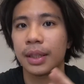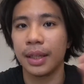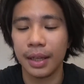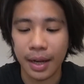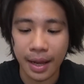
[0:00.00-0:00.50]

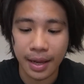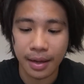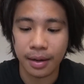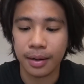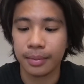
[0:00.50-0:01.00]
Get a
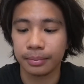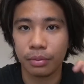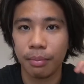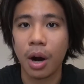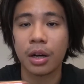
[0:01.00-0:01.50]

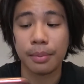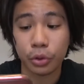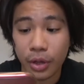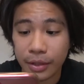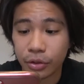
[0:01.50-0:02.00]
mock-up
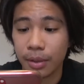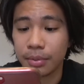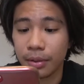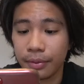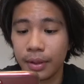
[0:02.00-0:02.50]

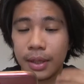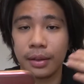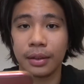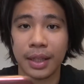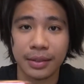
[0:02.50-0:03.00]
transcript of
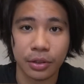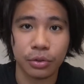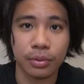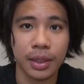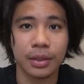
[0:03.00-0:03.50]
the things that
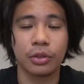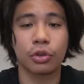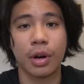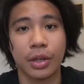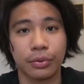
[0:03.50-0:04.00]
you need to
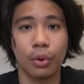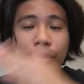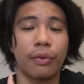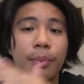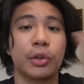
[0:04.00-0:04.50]
transfer over
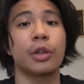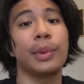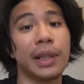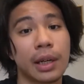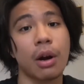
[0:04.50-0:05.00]
from your
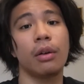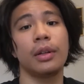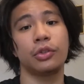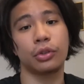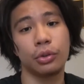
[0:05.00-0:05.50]
community
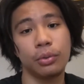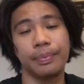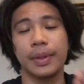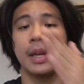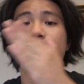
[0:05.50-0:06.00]
college to
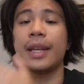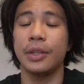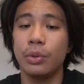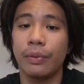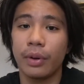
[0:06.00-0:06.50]
that
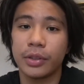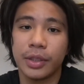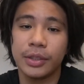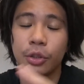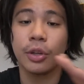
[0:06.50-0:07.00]

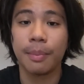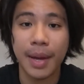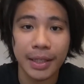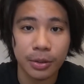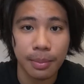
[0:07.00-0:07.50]
university so you can
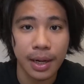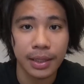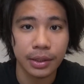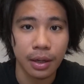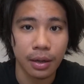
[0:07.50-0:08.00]

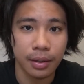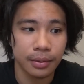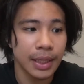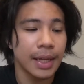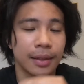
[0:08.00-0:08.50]
maximize
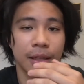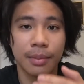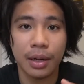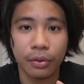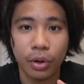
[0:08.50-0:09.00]
on the
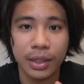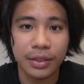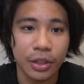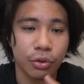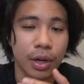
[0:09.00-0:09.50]
amount of credits
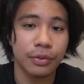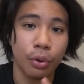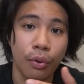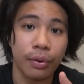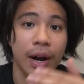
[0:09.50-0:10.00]
that transfer
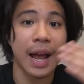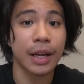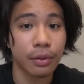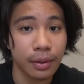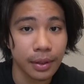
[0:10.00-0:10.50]
over
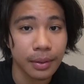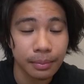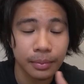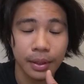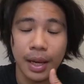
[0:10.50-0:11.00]
accurately
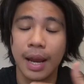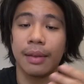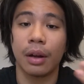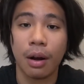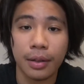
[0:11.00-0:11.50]
and
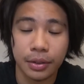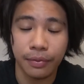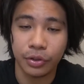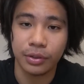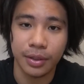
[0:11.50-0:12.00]
the cost
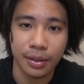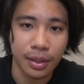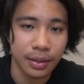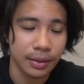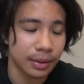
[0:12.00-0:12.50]
efficiency,
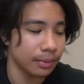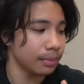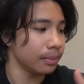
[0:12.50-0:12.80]
because